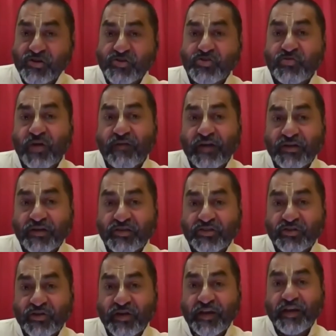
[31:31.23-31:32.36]
you would have
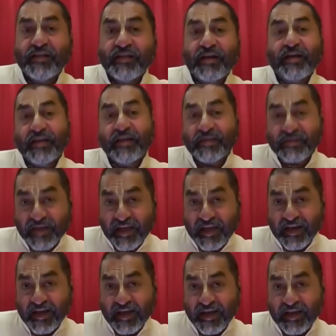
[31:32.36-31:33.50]
understood that his
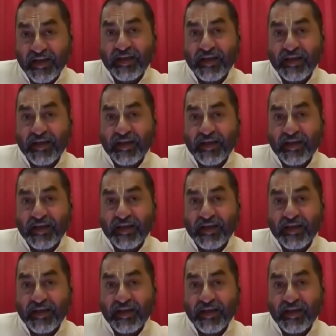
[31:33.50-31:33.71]
stealing